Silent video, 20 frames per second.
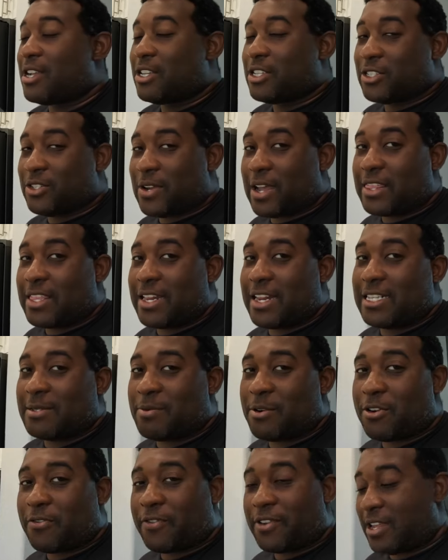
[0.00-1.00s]
So I think that's
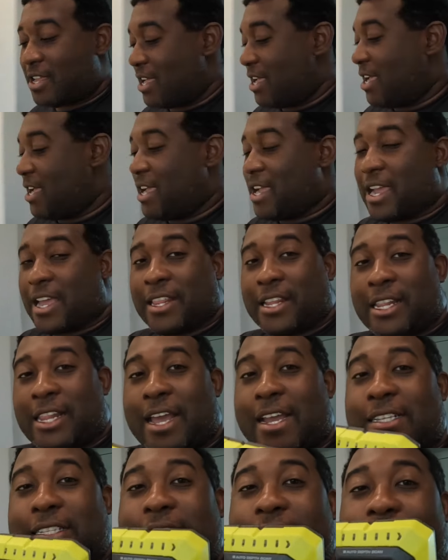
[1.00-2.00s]
perfect. And the
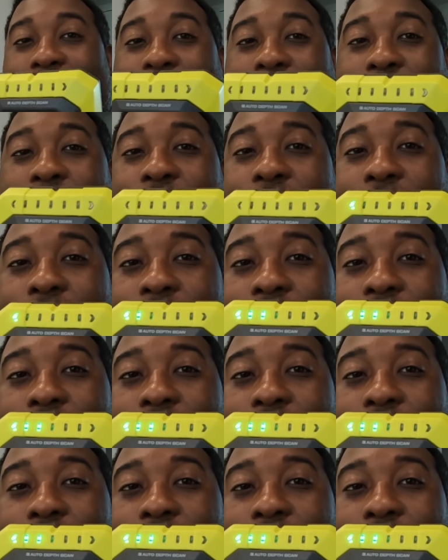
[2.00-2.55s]
lights here,